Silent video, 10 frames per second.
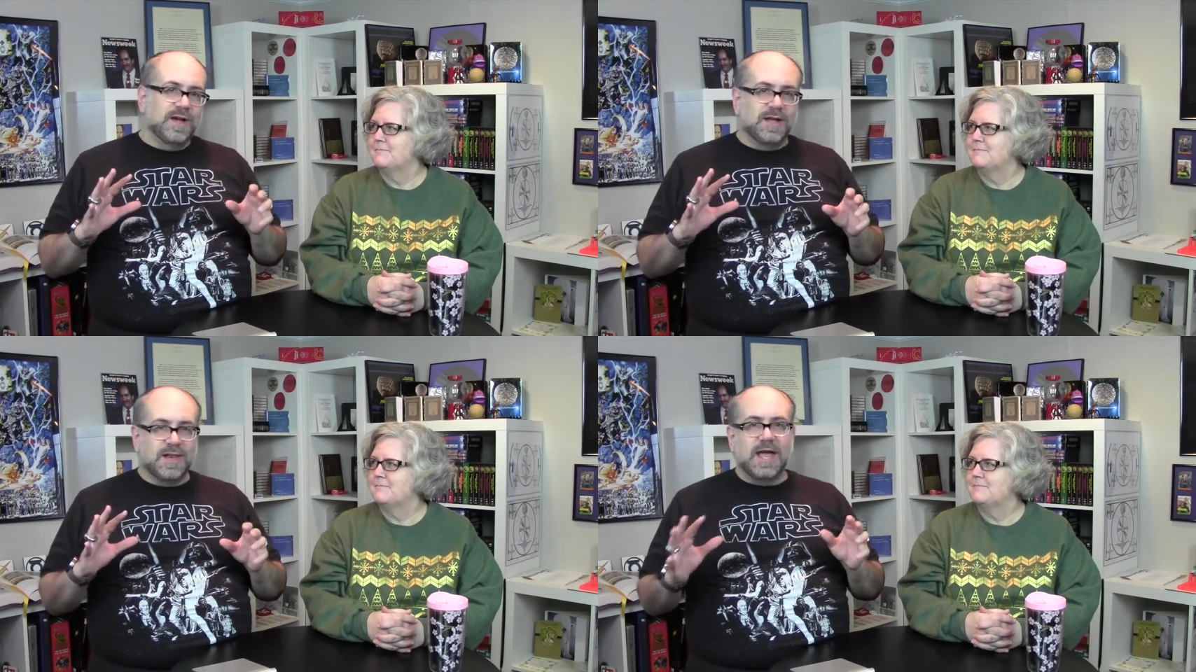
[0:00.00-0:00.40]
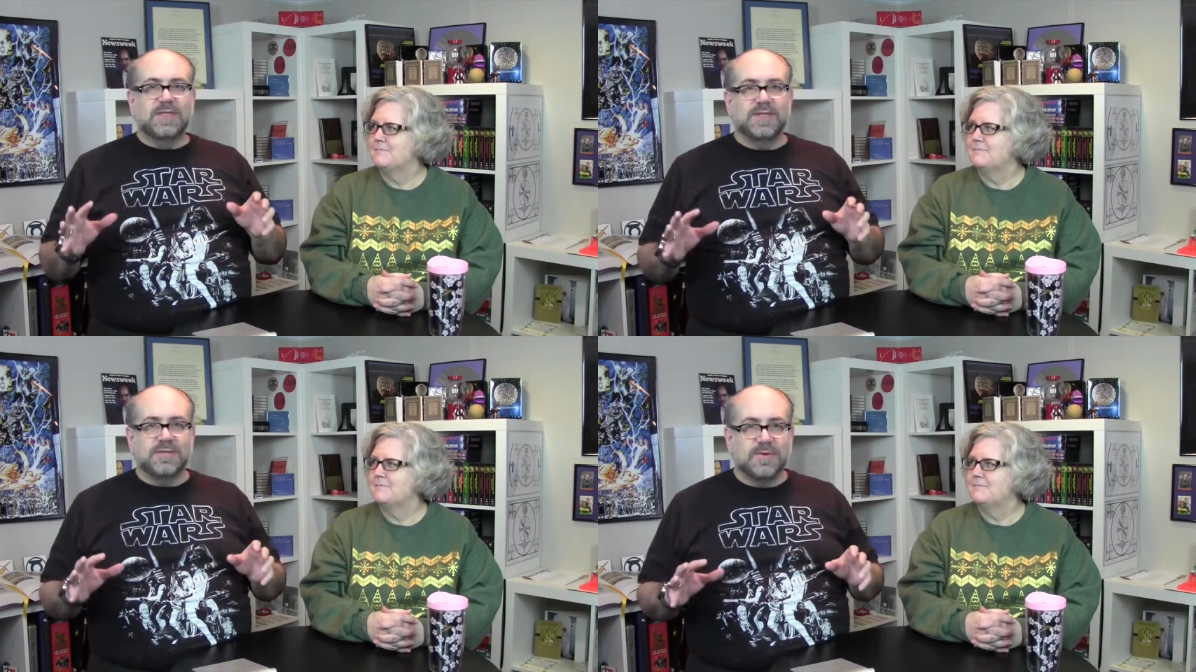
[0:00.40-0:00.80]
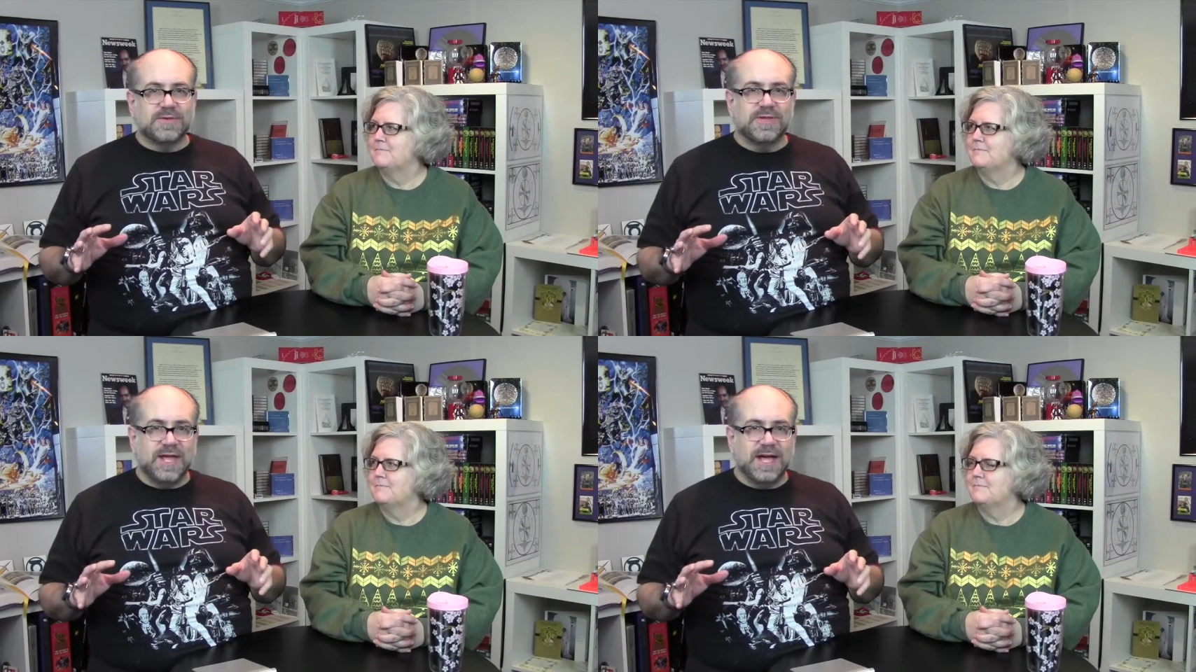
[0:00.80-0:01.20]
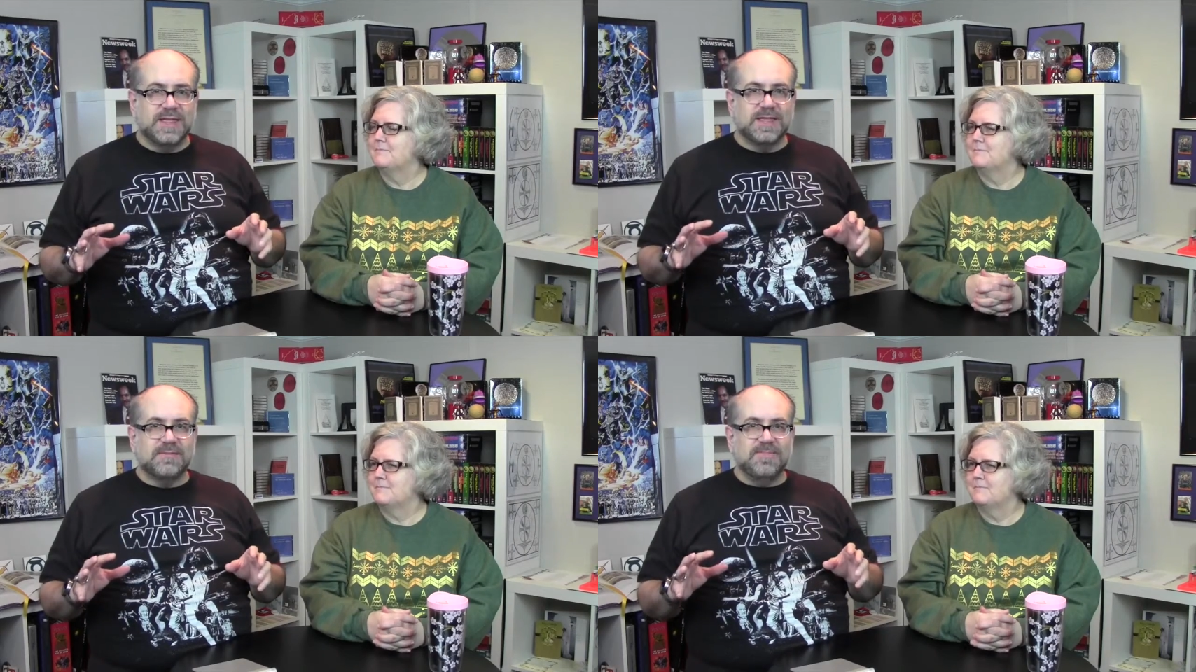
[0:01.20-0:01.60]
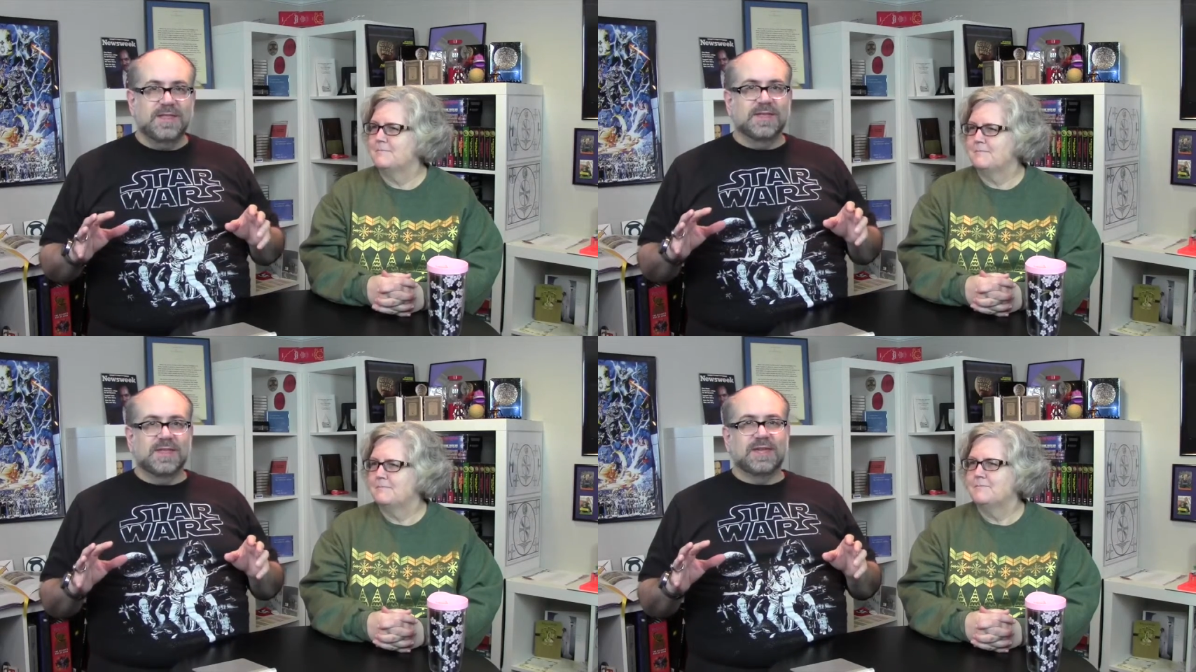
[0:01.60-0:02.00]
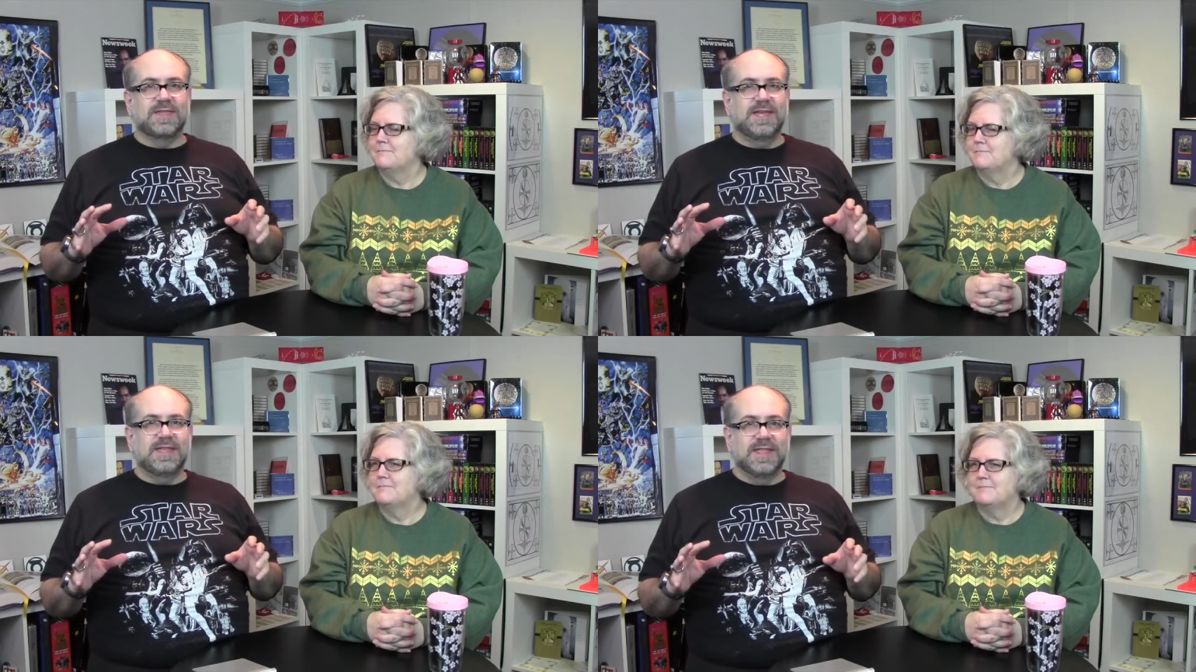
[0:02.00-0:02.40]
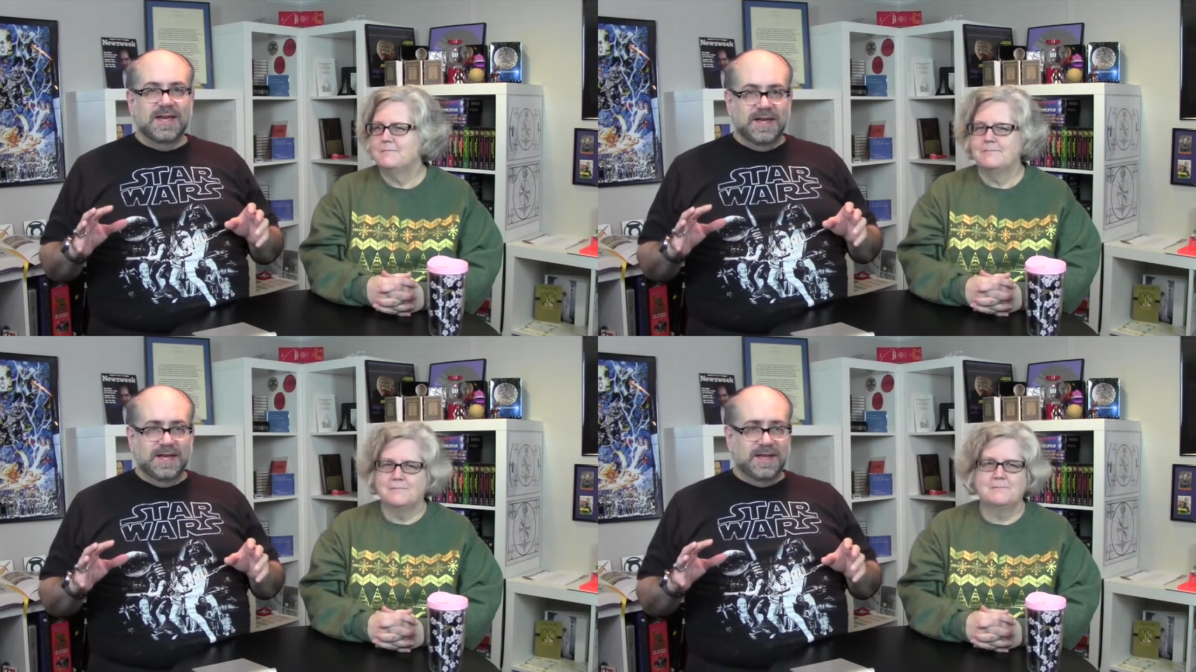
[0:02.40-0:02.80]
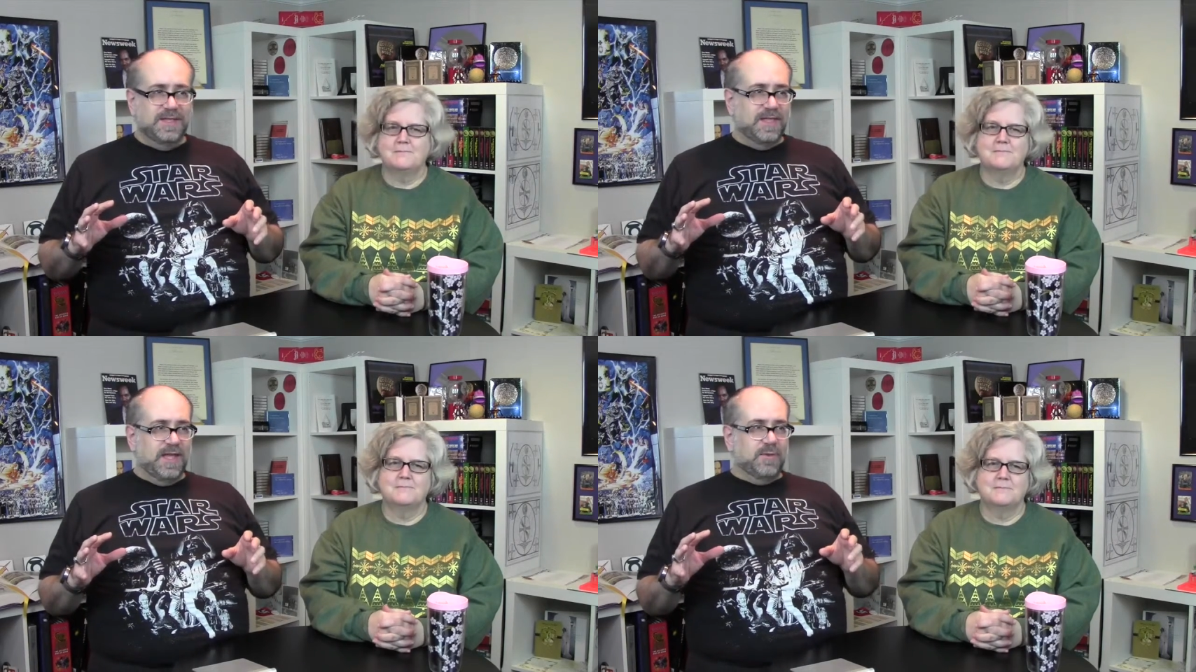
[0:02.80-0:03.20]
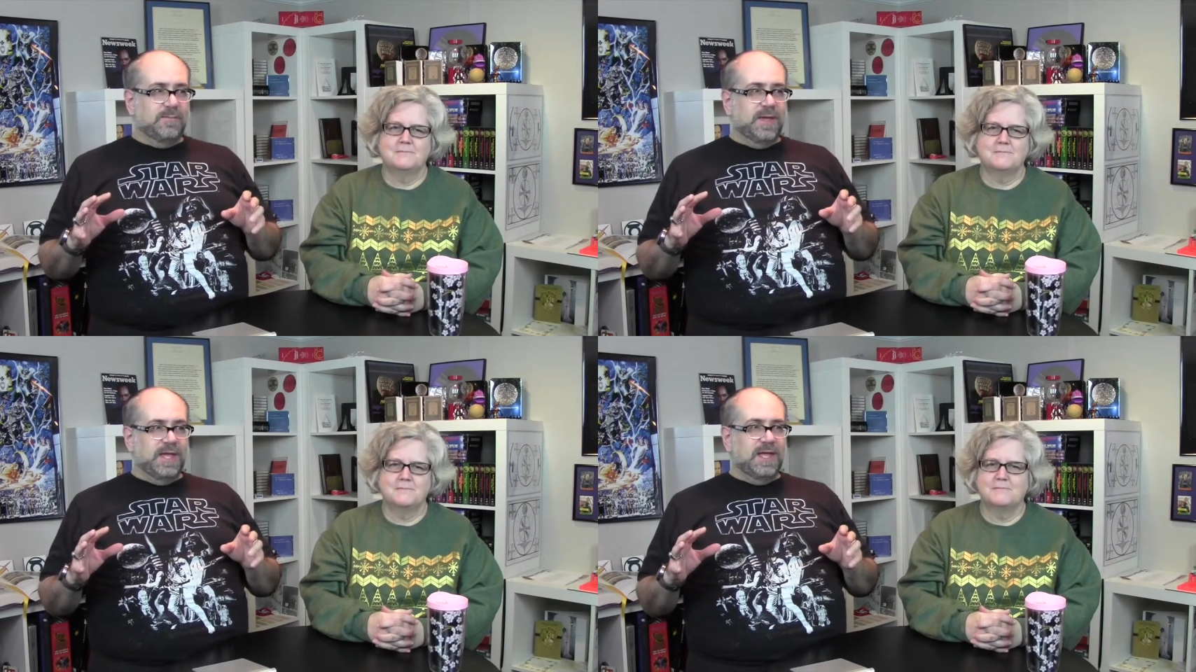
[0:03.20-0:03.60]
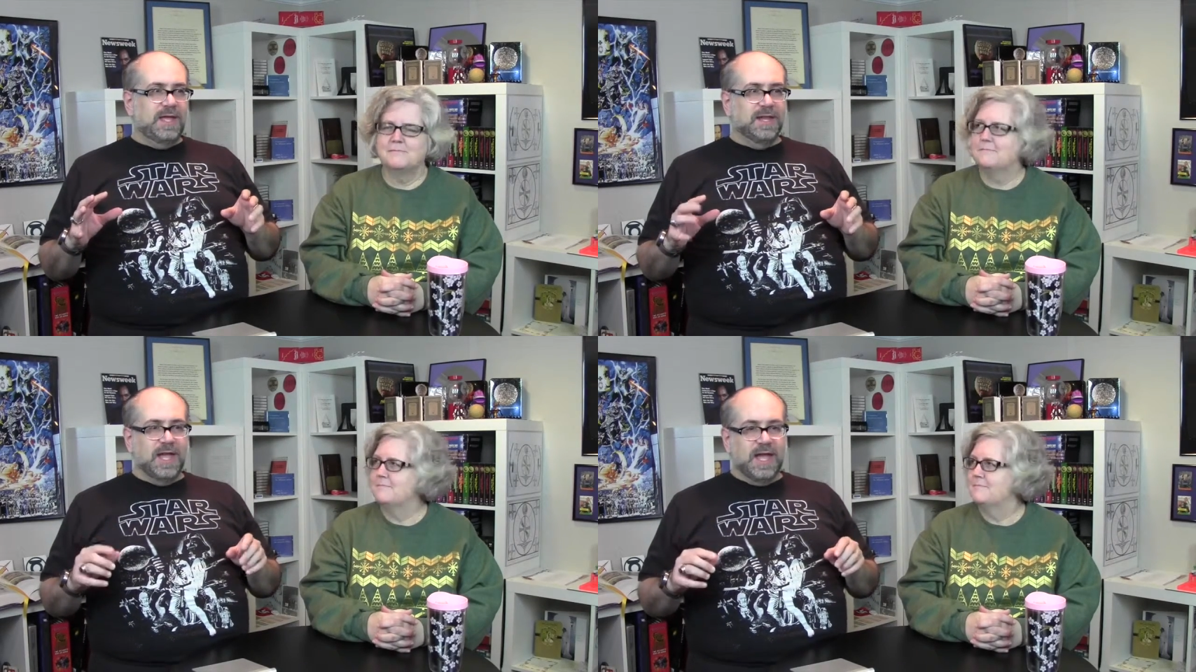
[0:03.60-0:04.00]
Speaker 1: uh, licensed merchandise in the '60s, it would be